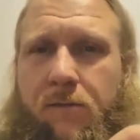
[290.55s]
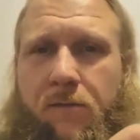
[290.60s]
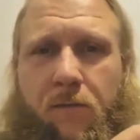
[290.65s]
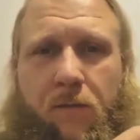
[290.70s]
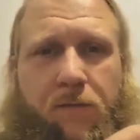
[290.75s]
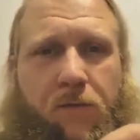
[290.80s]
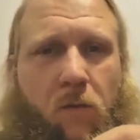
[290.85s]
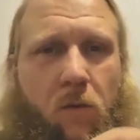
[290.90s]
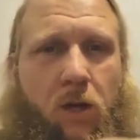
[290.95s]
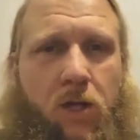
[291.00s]

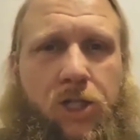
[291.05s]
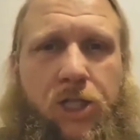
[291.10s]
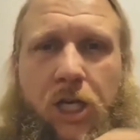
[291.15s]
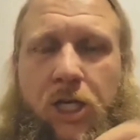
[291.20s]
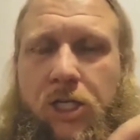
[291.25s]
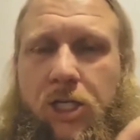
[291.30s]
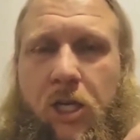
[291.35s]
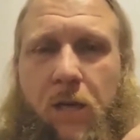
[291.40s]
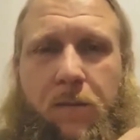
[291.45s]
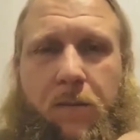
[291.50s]
If you want to
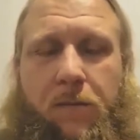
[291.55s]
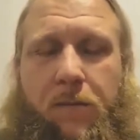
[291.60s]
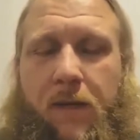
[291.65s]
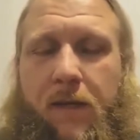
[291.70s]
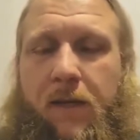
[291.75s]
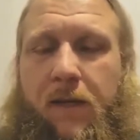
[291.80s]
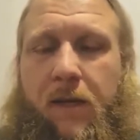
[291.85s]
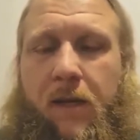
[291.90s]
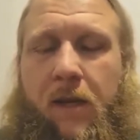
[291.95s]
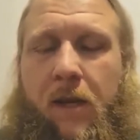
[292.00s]
change it up a
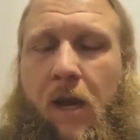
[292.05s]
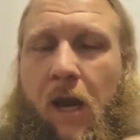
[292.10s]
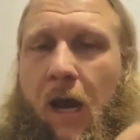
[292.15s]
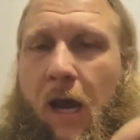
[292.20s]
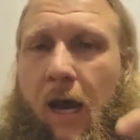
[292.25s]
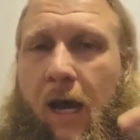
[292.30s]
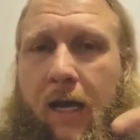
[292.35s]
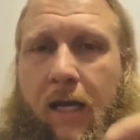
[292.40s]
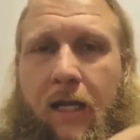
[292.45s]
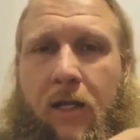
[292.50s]
bit,
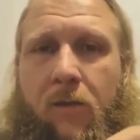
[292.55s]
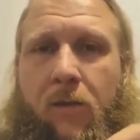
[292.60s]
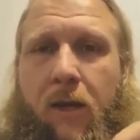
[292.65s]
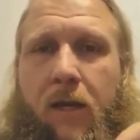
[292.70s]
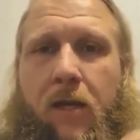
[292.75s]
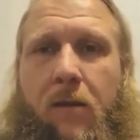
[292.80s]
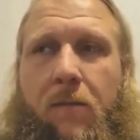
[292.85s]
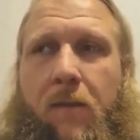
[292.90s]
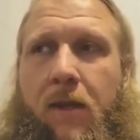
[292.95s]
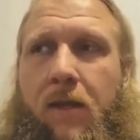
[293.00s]
highly
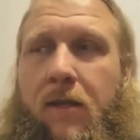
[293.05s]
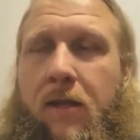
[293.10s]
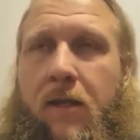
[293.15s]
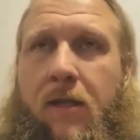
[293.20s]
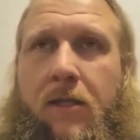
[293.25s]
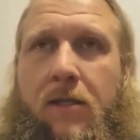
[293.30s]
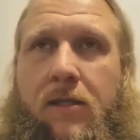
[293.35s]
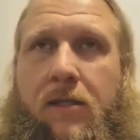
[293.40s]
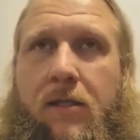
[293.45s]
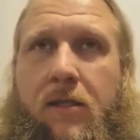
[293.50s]
recommend
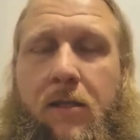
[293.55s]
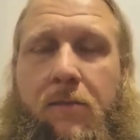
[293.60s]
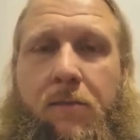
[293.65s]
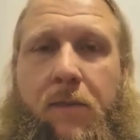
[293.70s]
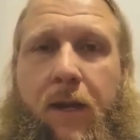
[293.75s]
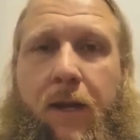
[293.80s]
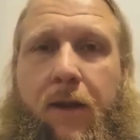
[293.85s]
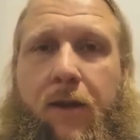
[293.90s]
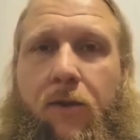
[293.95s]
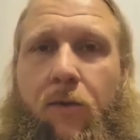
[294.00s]
this
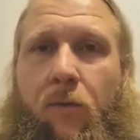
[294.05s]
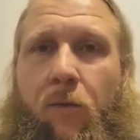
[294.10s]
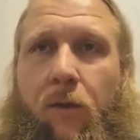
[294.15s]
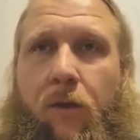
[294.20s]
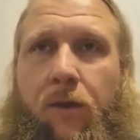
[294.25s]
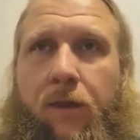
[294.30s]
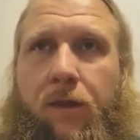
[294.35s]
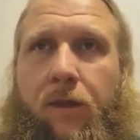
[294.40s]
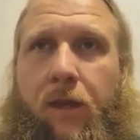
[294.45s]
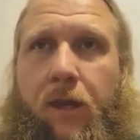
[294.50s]
paired
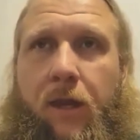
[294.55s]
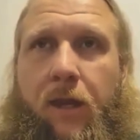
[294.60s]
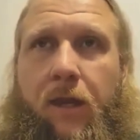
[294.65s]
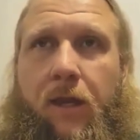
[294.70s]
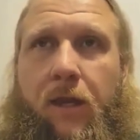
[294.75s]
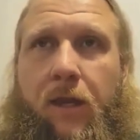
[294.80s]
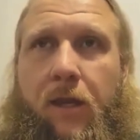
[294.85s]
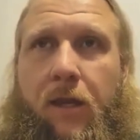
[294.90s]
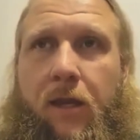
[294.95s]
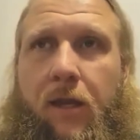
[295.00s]
with
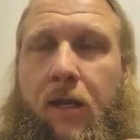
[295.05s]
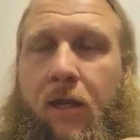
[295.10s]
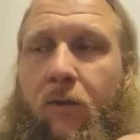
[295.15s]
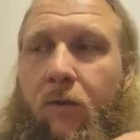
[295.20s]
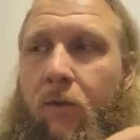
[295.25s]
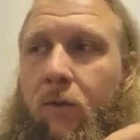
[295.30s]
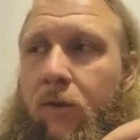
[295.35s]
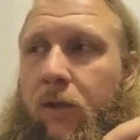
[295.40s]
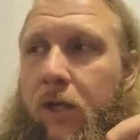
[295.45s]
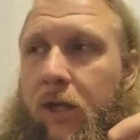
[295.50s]
in a
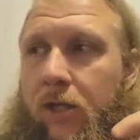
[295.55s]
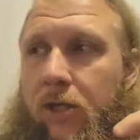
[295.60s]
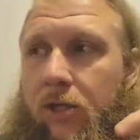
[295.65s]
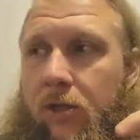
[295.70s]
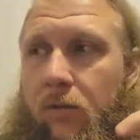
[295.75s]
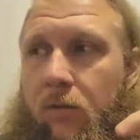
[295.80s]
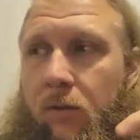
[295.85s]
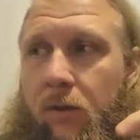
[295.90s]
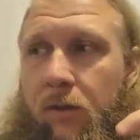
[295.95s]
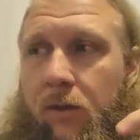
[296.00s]

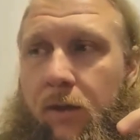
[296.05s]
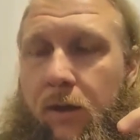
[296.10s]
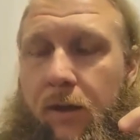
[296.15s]
rotation with